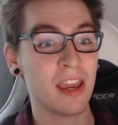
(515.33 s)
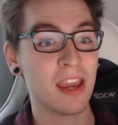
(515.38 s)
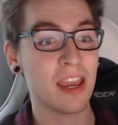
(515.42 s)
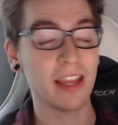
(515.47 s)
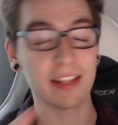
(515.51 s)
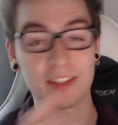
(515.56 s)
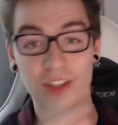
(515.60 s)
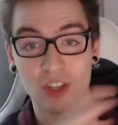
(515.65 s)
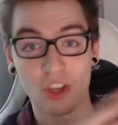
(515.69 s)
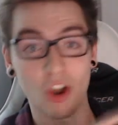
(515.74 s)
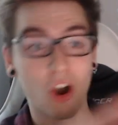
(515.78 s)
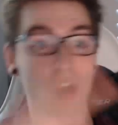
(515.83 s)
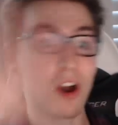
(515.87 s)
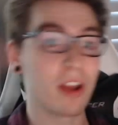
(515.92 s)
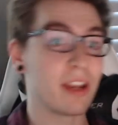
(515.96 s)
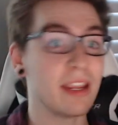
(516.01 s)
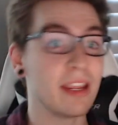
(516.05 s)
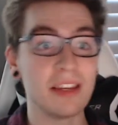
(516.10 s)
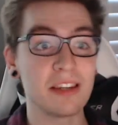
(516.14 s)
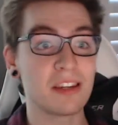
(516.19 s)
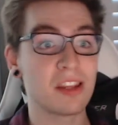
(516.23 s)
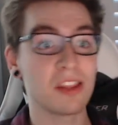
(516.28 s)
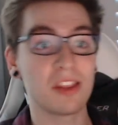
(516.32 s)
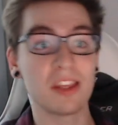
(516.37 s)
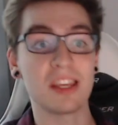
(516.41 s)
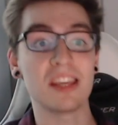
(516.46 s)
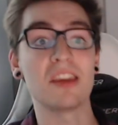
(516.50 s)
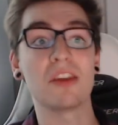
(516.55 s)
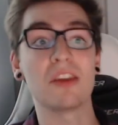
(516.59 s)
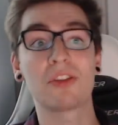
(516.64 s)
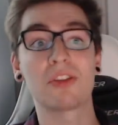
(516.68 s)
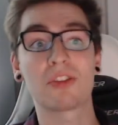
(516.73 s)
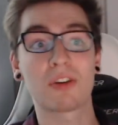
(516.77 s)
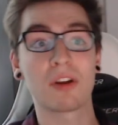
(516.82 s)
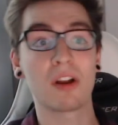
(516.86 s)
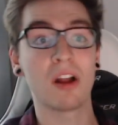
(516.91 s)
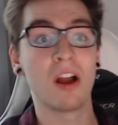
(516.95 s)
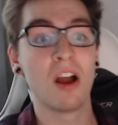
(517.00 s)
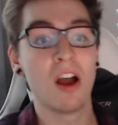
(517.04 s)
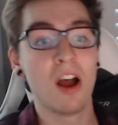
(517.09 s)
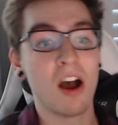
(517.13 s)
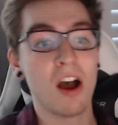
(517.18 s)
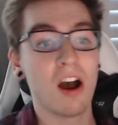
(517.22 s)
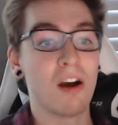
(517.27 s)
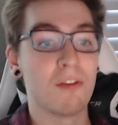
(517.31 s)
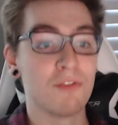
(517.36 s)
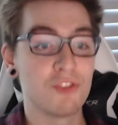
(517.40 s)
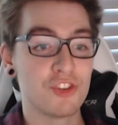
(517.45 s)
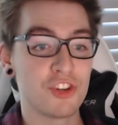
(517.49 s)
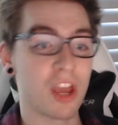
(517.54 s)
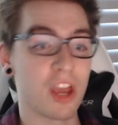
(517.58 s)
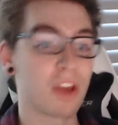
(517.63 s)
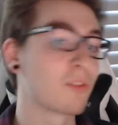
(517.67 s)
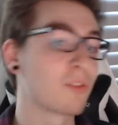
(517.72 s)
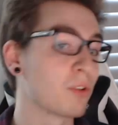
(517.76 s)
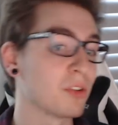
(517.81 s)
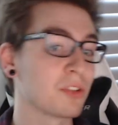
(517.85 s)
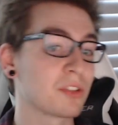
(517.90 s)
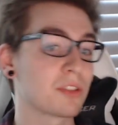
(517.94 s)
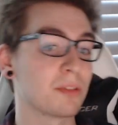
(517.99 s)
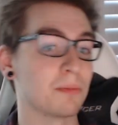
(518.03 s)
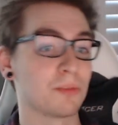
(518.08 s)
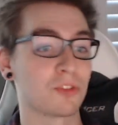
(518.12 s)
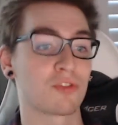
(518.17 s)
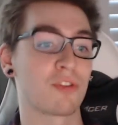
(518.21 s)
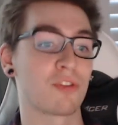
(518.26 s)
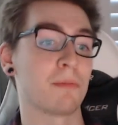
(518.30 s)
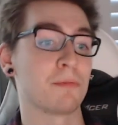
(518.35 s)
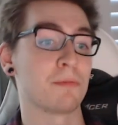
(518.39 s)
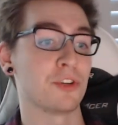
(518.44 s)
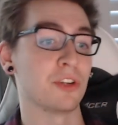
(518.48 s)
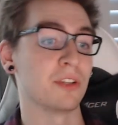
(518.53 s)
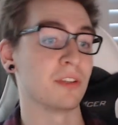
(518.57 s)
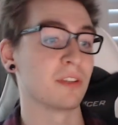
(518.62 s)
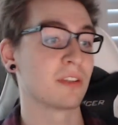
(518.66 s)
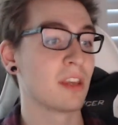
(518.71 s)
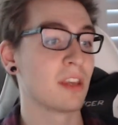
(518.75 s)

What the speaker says: it's gone into the ether of general subscriptions.